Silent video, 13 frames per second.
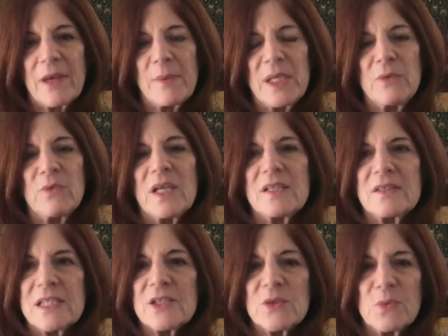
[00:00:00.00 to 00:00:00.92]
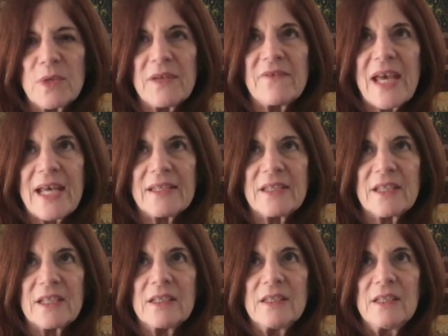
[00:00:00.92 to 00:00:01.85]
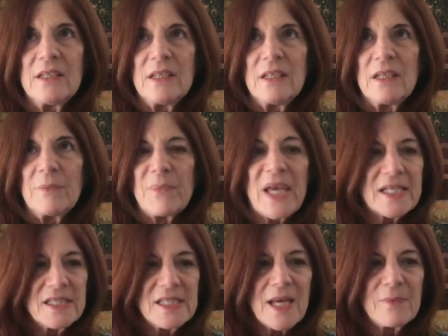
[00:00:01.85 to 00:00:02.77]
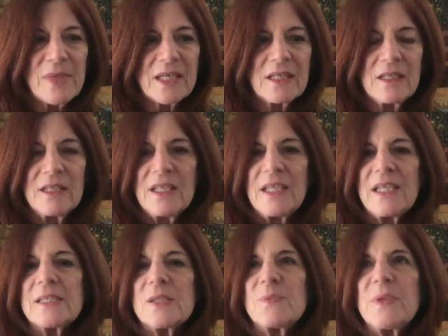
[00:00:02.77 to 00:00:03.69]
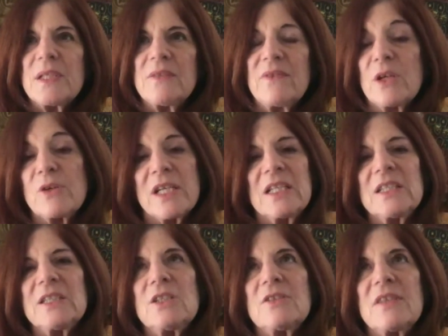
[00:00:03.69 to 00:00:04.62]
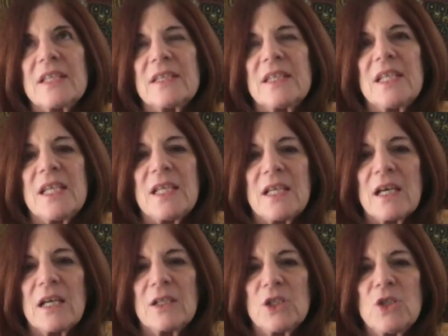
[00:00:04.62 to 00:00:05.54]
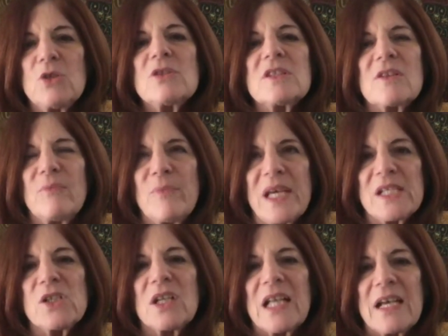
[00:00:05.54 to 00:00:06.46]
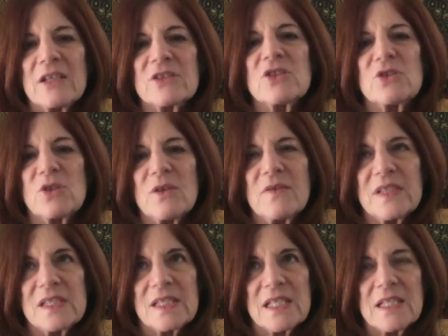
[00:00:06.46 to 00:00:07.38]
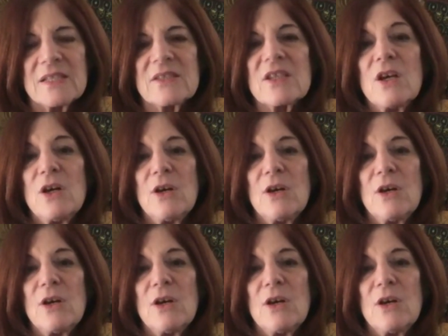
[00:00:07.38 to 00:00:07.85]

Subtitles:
I mean, since we've had the pandemic, it's been very clear that the use of mental health services